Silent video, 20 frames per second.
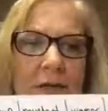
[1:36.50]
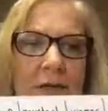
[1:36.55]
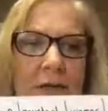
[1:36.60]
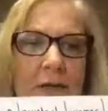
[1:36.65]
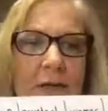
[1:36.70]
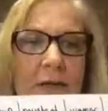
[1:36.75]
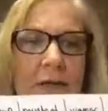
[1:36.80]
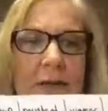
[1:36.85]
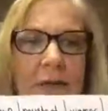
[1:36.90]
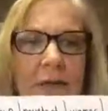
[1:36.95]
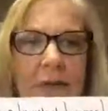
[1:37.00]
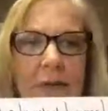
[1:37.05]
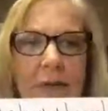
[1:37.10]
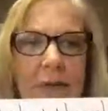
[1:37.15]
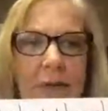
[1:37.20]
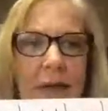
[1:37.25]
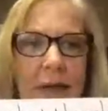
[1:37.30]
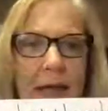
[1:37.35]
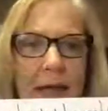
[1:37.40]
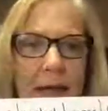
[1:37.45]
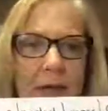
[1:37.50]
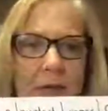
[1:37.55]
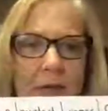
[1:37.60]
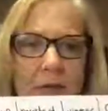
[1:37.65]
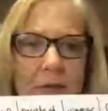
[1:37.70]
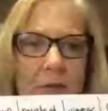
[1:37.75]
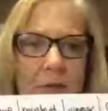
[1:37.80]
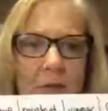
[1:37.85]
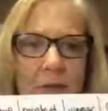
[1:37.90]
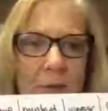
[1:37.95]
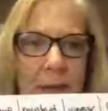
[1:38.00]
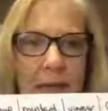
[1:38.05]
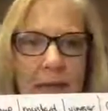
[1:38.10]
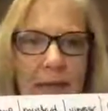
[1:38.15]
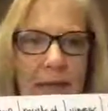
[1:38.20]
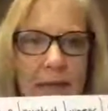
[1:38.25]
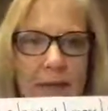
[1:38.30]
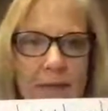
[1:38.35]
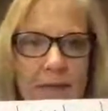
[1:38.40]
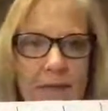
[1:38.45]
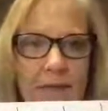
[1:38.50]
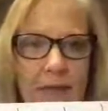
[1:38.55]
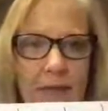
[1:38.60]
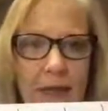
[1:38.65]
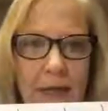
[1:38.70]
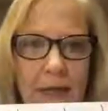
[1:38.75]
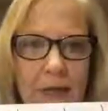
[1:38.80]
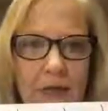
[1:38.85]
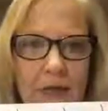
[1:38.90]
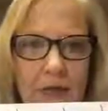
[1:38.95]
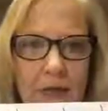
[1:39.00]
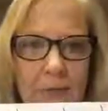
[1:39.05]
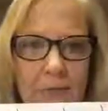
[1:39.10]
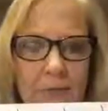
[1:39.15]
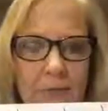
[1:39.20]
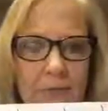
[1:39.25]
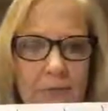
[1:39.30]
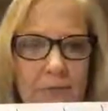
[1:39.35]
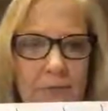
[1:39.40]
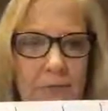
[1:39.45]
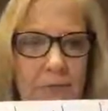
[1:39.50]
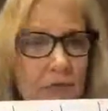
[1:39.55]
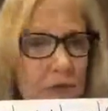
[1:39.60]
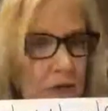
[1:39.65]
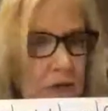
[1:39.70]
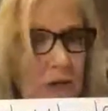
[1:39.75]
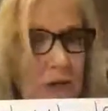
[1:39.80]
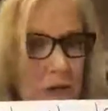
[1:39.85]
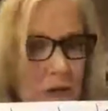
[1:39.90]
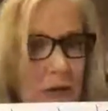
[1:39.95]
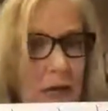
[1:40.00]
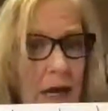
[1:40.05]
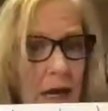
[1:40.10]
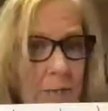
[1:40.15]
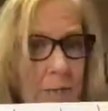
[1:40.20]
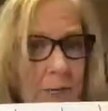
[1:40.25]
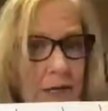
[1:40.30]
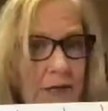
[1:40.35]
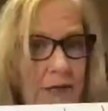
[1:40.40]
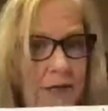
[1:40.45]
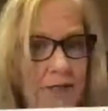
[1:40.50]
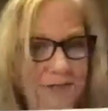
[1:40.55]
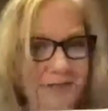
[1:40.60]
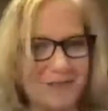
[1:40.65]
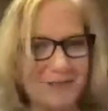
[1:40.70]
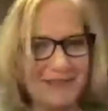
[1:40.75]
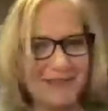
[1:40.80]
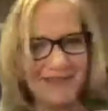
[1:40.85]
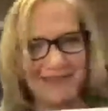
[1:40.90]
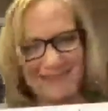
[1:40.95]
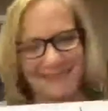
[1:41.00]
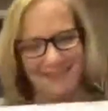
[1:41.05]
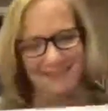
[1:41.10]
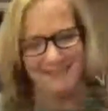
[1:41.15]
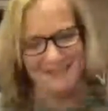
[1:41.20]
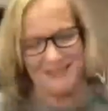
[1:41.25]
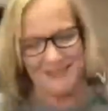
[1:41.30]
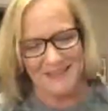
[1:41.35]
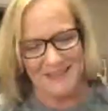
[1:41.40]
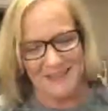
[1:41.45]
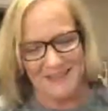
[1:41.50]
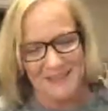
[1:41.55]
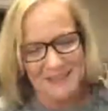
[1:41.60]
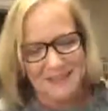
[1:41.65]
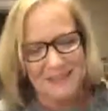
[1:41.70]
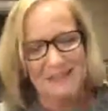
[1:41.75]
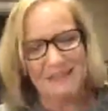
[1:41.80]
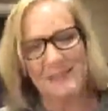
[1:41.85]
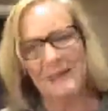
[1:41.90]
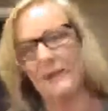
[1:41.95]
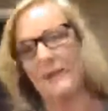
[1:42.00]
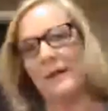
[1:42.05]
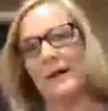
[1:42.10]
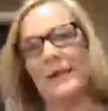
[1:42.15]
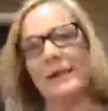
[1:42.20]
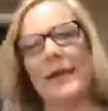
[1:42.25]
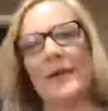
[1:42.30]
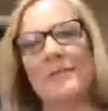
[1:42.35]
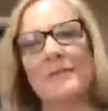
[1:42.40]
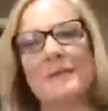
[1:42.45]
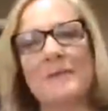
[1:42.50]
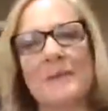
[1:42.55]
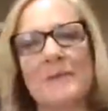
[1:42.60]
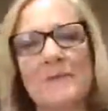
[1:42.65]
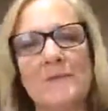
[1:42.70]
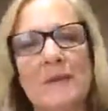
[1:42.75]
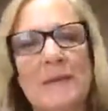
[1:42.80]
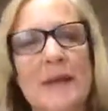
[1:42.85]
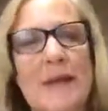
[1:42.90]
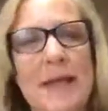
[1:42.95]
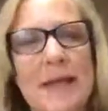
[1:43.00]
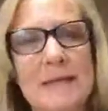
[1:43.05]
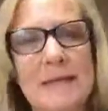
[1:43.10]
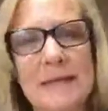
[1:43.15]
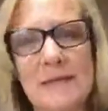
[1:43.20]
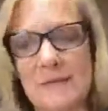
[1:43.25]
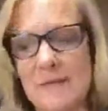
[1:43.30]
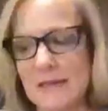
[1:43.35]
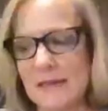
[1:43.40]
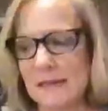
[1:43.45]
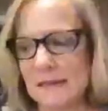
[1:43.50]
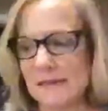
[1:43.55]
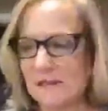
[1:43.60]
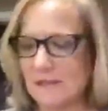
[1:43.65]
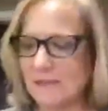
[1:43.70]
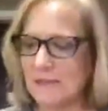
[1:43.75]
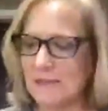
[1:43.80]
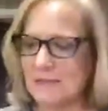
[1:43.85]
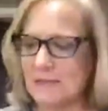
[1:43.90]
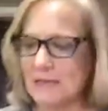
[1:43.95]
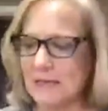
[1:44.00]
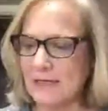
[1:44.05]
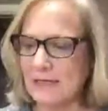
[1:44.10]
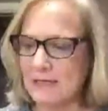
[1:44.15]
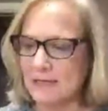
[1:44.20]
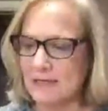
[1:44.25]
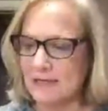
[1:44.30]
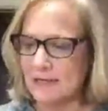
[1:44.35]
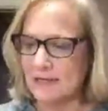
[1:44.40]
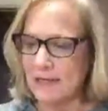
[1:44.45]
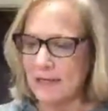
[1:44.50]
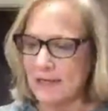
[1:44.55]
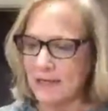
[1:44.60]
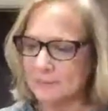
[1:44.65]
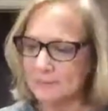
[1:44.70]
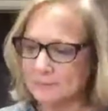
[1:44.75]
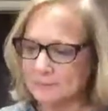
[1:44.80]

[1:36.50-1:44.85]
cleaning my house with mayonnaise or ketchup. Certainly not mustard. So that was a fun activity to do yesterday.